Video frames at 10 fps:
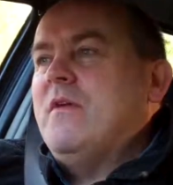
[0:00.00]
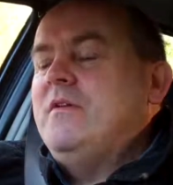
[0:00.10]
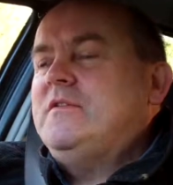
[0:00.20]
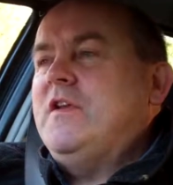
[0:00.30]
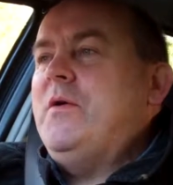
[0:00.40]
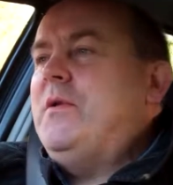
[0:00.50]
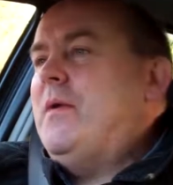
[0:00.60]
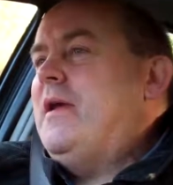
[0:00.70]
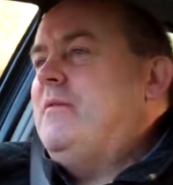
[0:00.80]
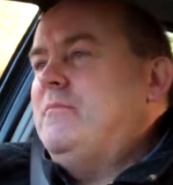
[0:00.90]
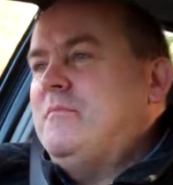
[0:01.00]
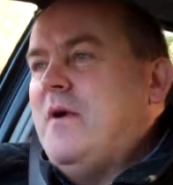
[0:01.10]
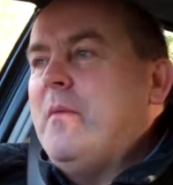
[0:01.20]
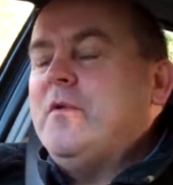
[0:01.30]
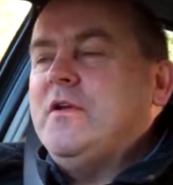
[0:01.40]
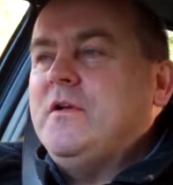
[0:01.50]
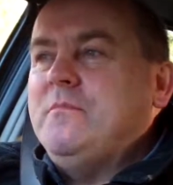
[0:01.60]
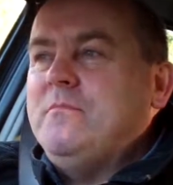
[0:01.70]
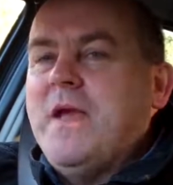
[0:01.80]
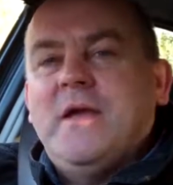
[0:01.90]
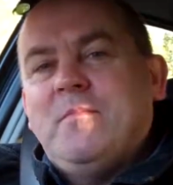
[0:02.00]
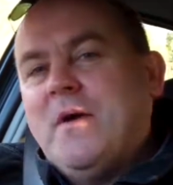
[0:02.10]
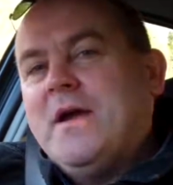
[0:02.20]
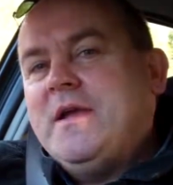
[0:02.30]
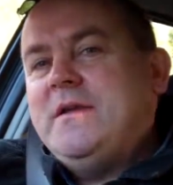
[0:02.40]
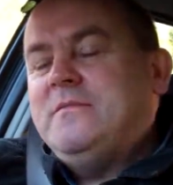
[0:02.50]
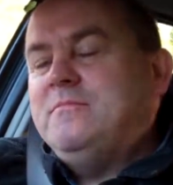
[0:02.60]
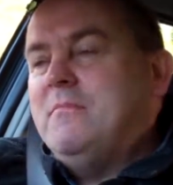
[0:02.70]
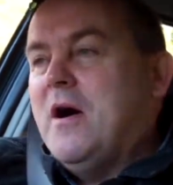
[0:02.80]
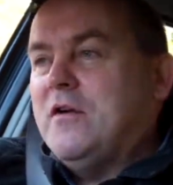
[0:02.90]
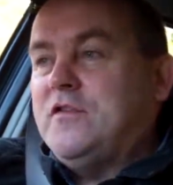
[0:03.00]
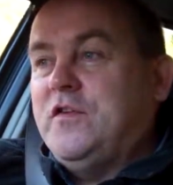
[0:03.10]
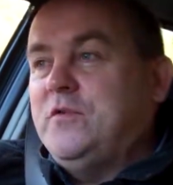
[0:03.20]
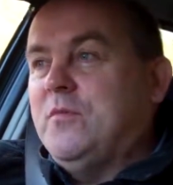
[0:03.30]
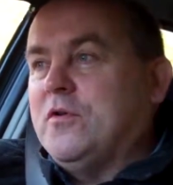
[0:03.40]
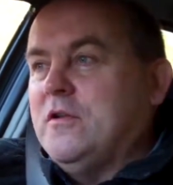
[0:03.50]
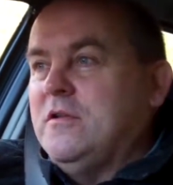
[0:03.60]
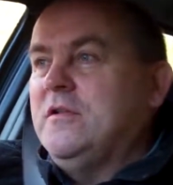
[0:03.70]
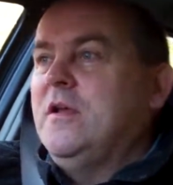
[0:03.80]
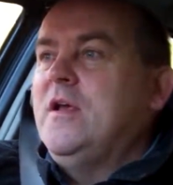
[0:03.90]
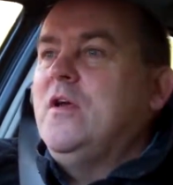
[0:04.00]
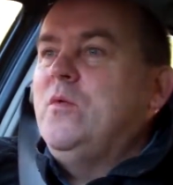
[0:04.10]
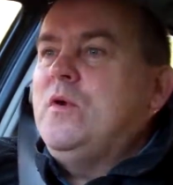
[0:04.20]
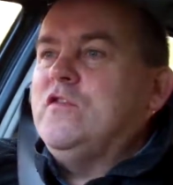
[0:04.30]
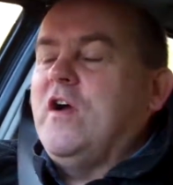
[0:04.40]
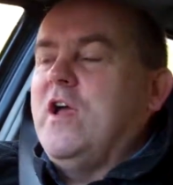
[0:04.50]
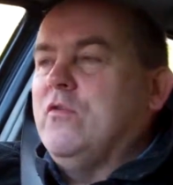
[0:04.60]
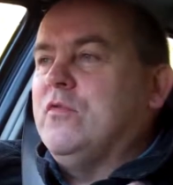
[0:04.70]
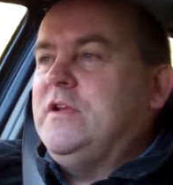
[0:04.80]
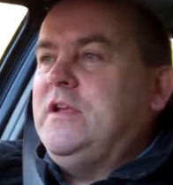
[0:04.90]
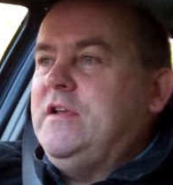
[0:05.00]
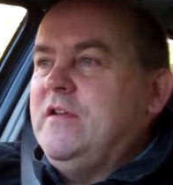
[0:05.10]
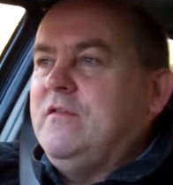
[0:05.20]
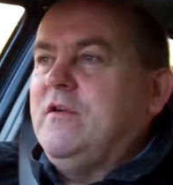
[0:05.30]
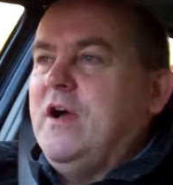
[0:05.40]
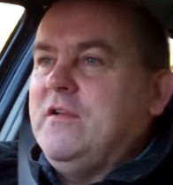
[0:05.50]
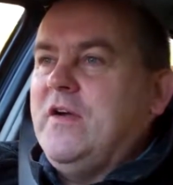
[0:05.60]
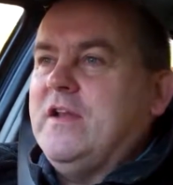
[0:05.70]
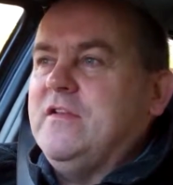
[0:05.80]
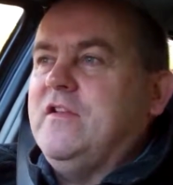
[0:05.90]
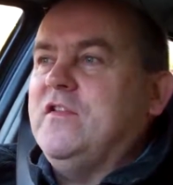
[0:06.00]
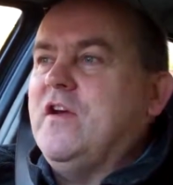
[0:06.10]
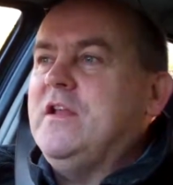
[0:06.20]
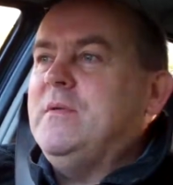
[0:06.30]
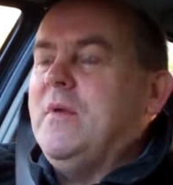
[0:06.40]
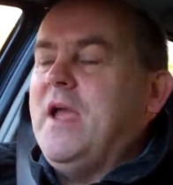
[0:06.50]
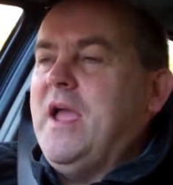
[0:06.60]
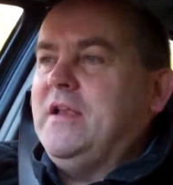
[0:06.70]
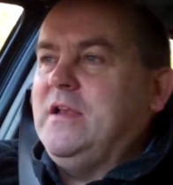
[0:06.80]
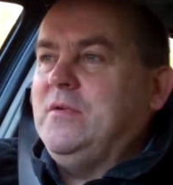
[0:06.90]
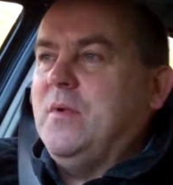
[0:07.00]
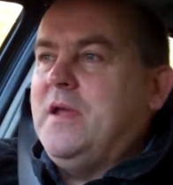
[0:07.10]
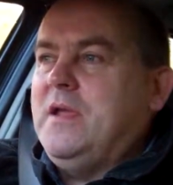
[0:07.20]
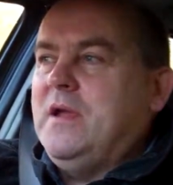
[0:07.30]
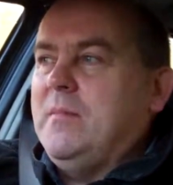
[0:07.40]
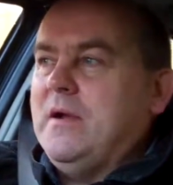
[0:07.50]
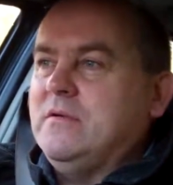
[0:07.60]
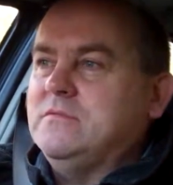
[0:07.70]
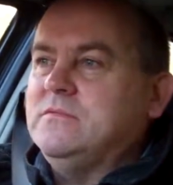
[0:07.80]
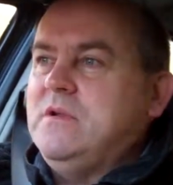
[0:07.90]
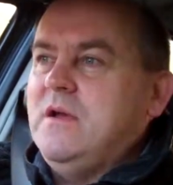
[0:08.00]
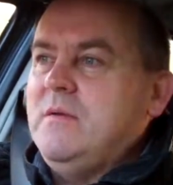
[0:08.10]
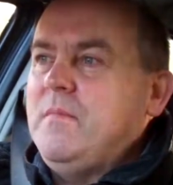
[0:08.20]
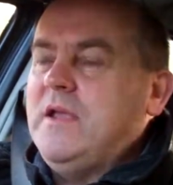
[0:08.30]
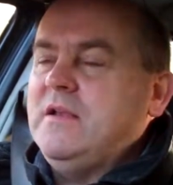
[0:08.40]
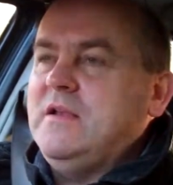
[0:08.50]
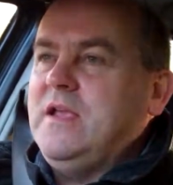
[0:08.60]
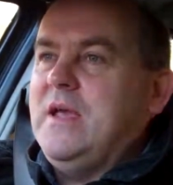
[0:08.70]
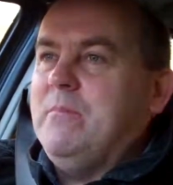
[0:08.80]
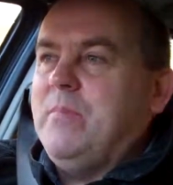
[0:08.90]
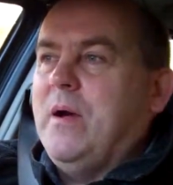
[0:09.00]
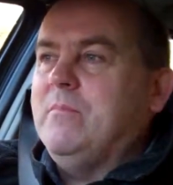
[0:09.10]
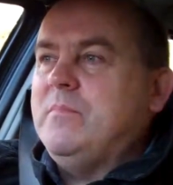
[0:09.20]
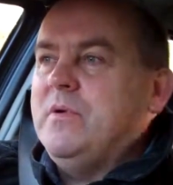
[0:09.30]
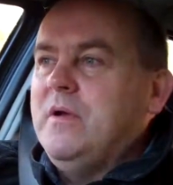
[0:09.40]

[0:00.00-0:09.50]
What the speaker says: So anyway, I'm gonna make my Mark II model, which I already kind of had a design in my head anyway about making an EM pump,